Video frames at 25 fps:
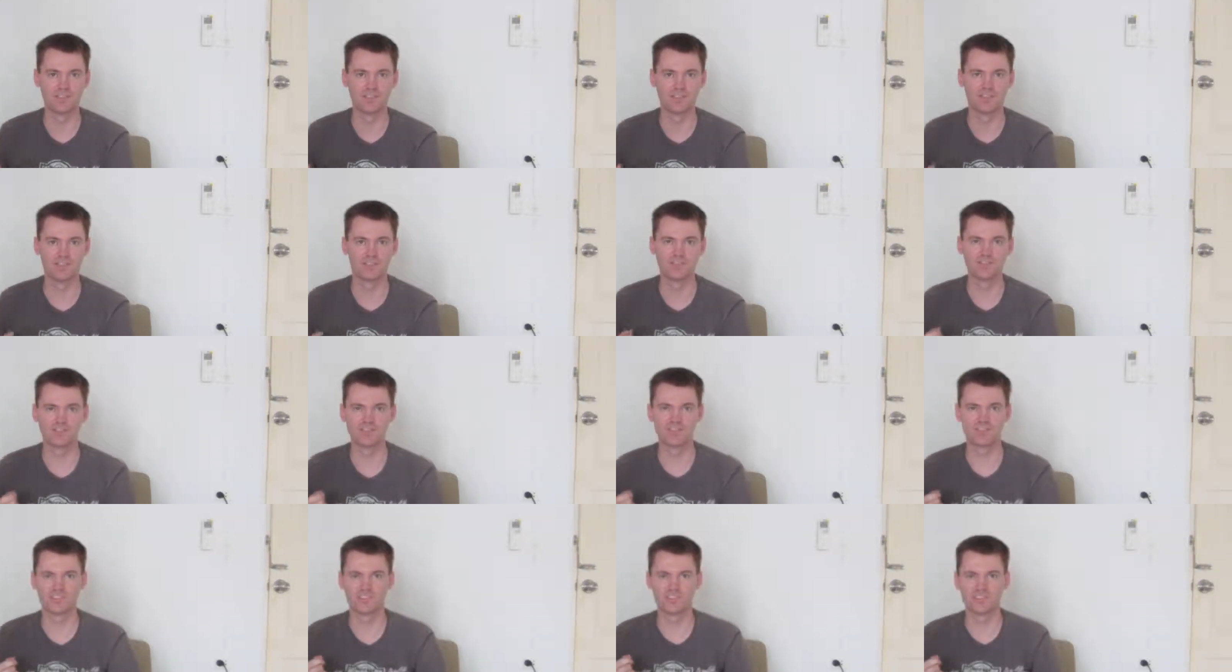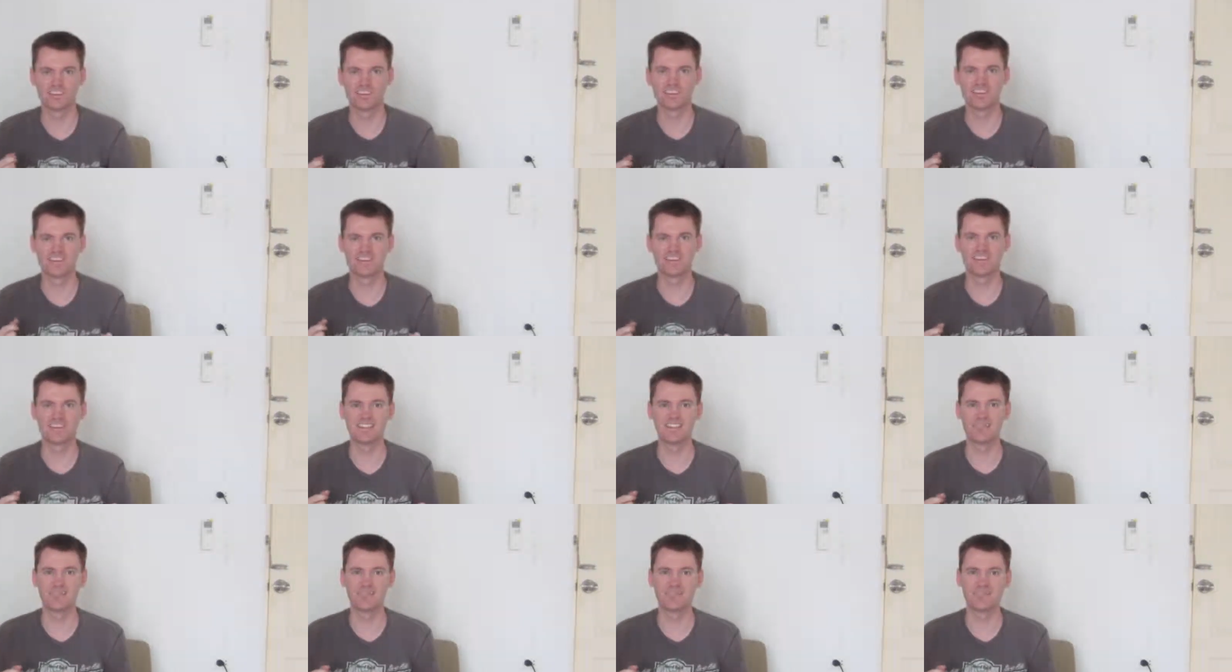should take a
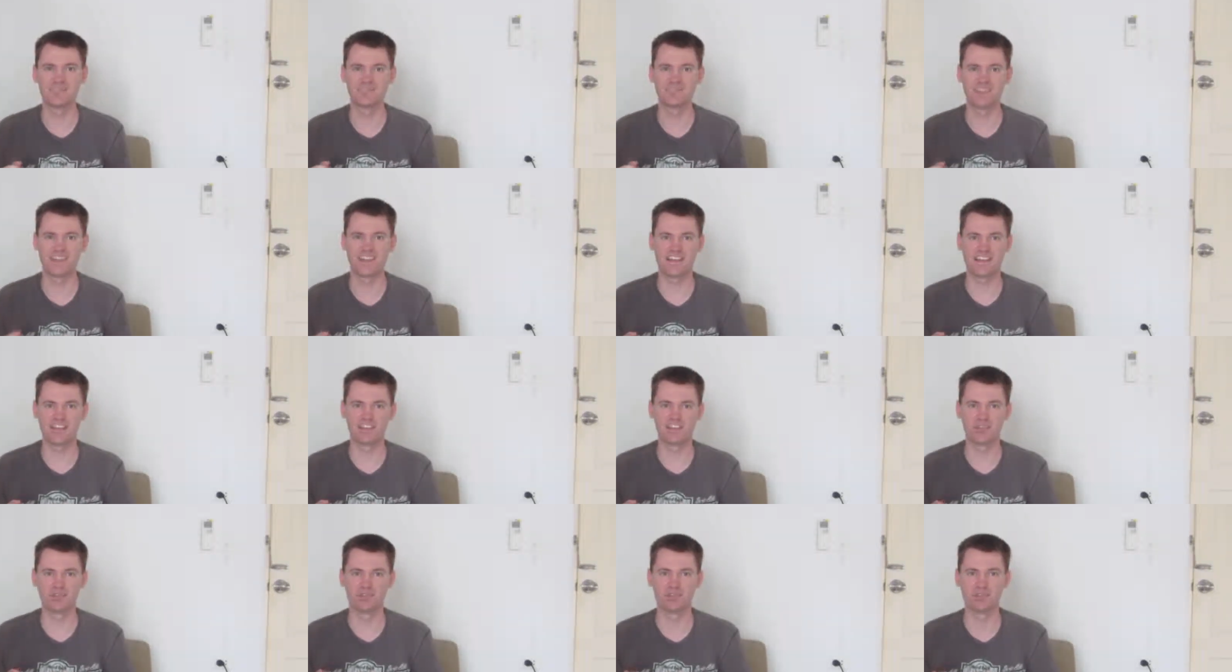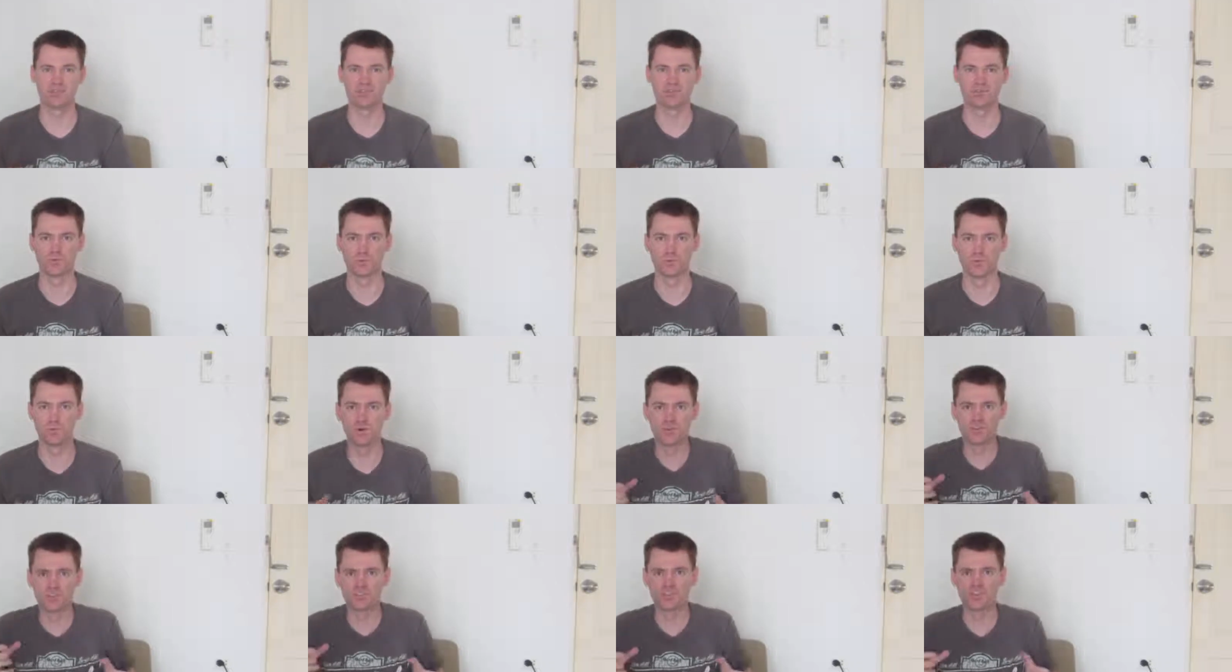little bit of action more,
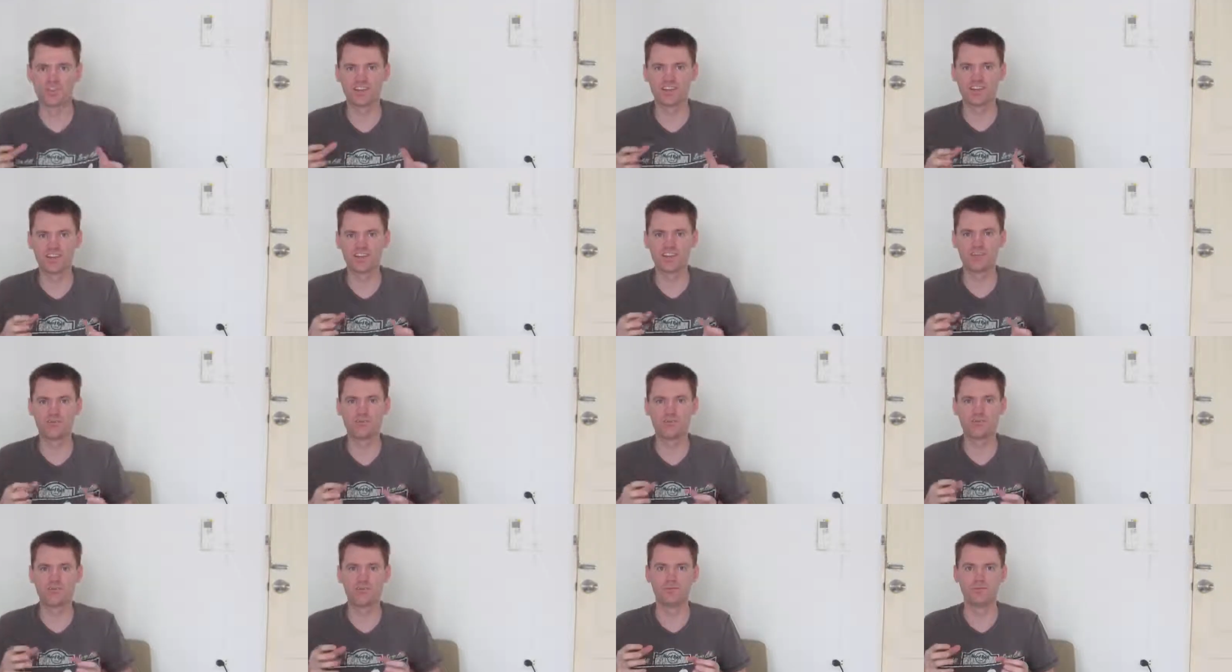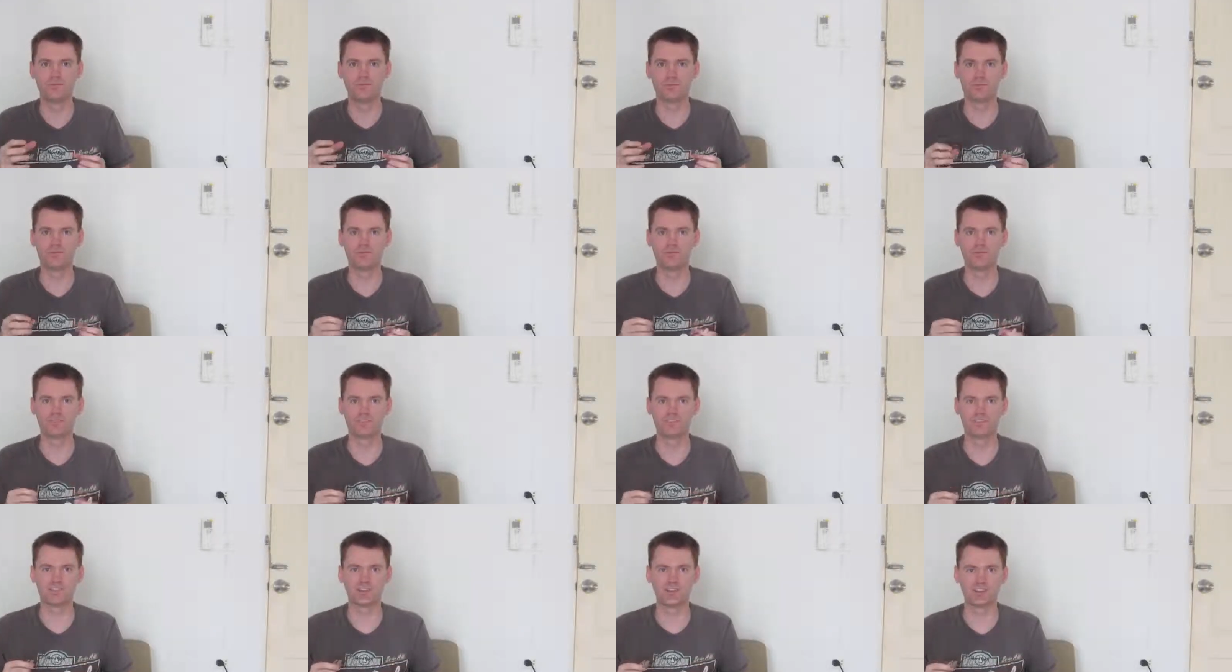work together more
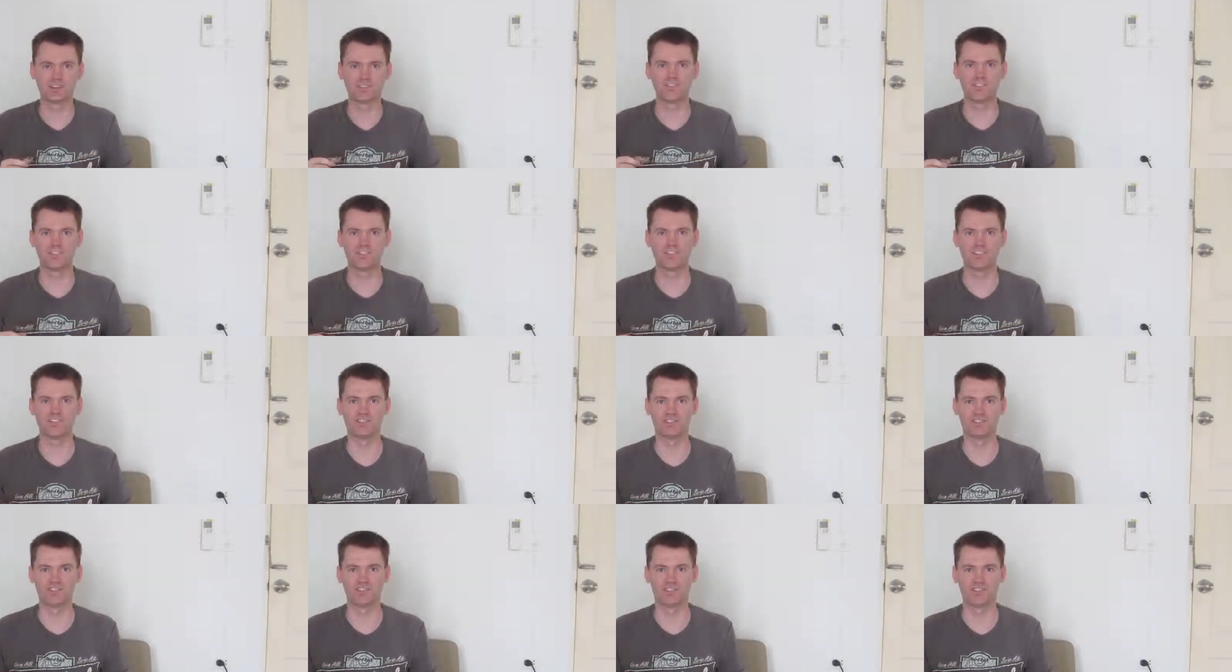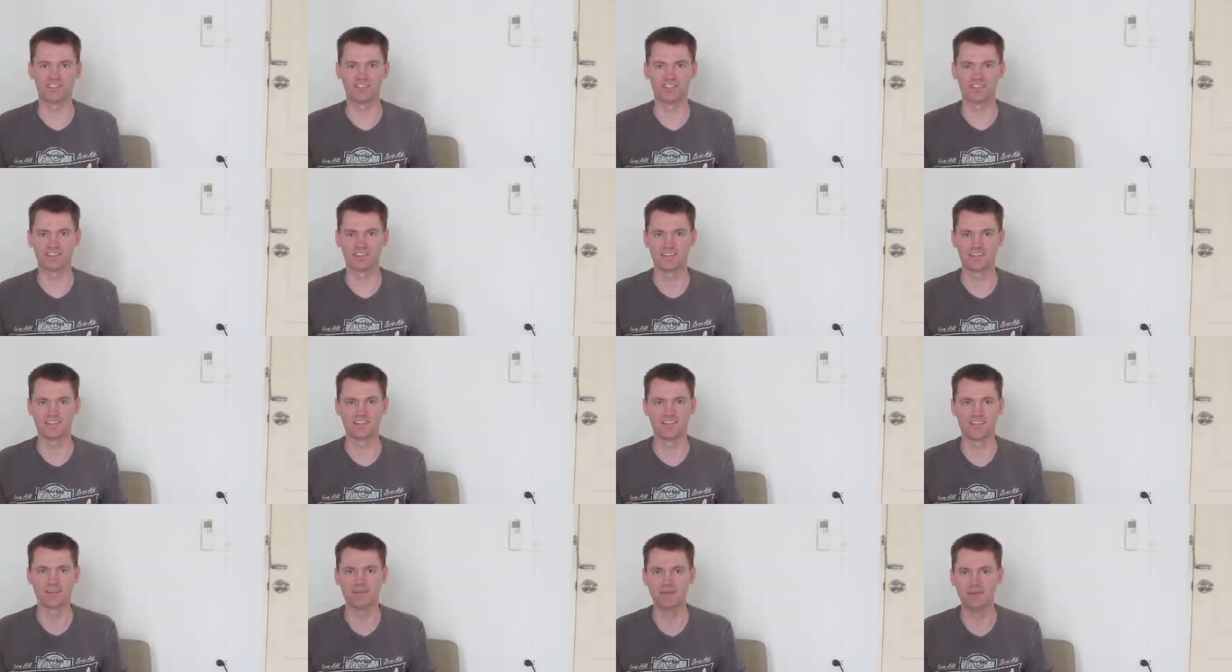with other channels that has
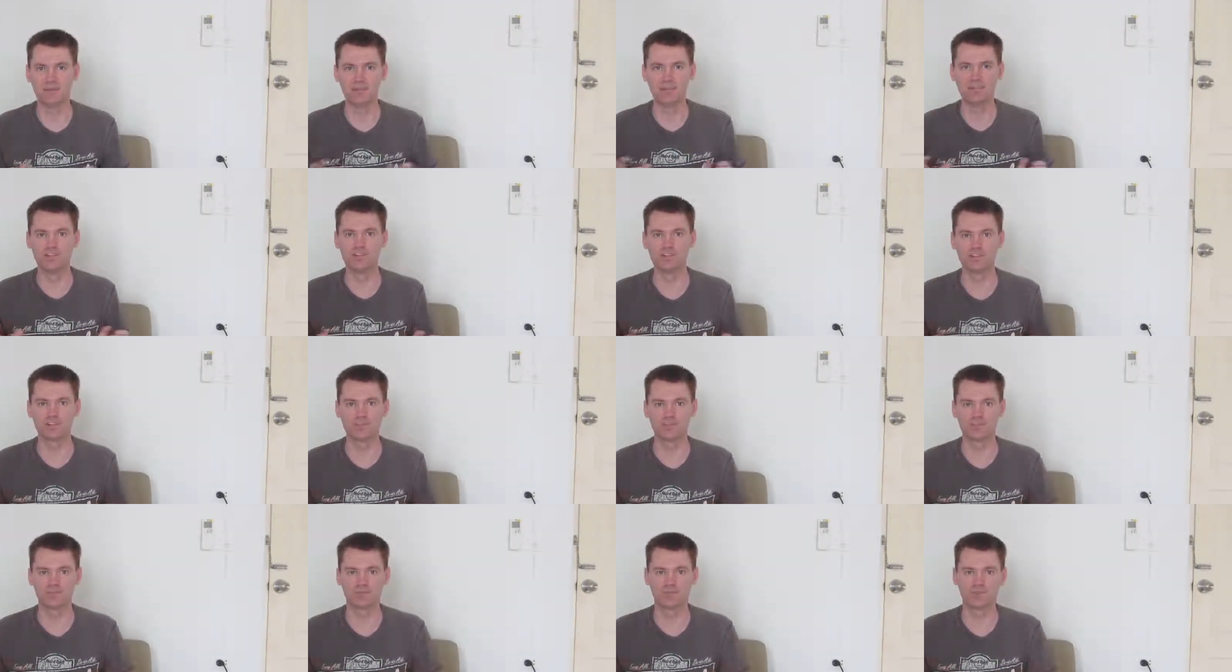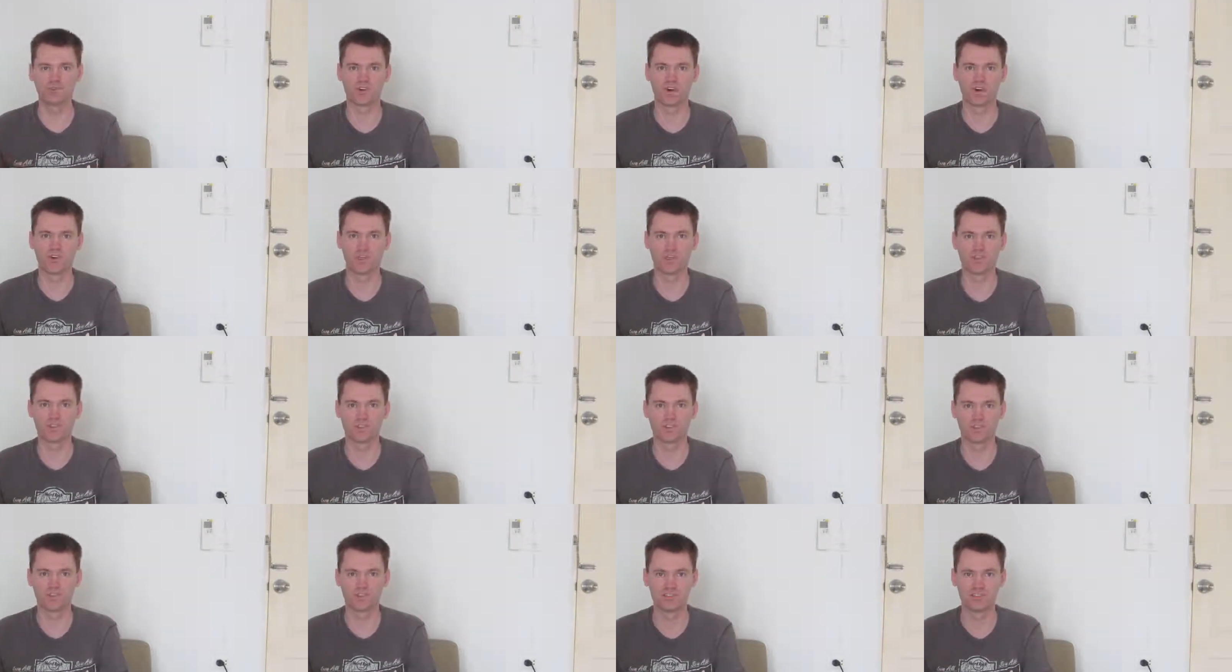like millions of
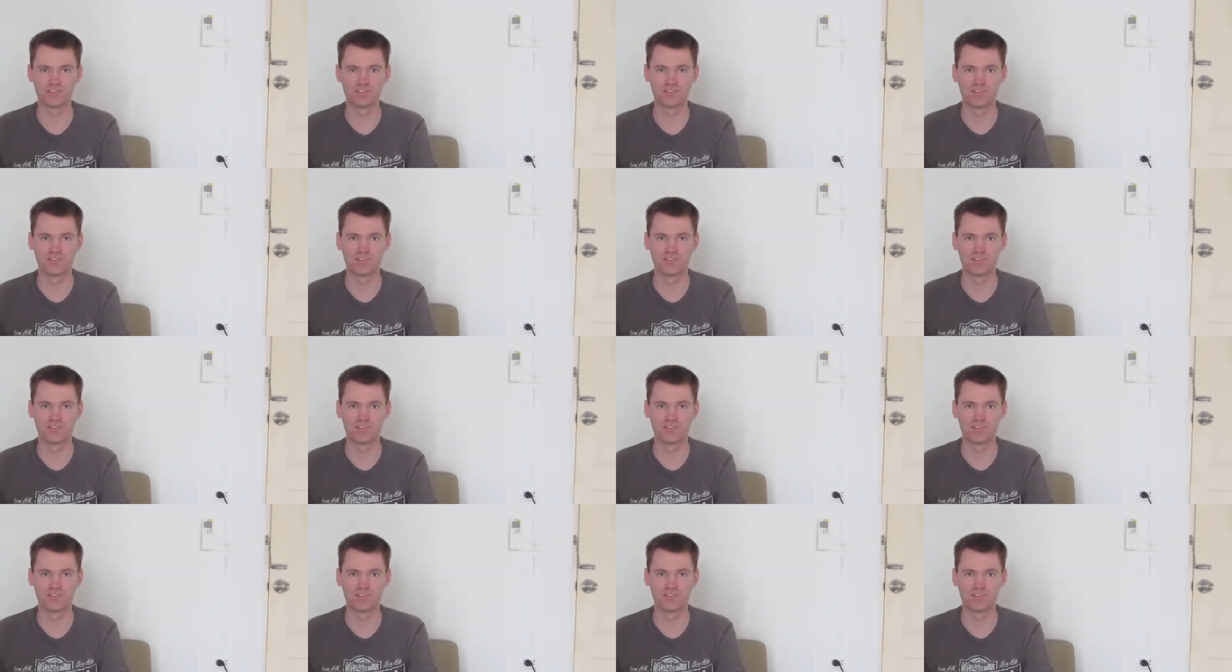subscribers.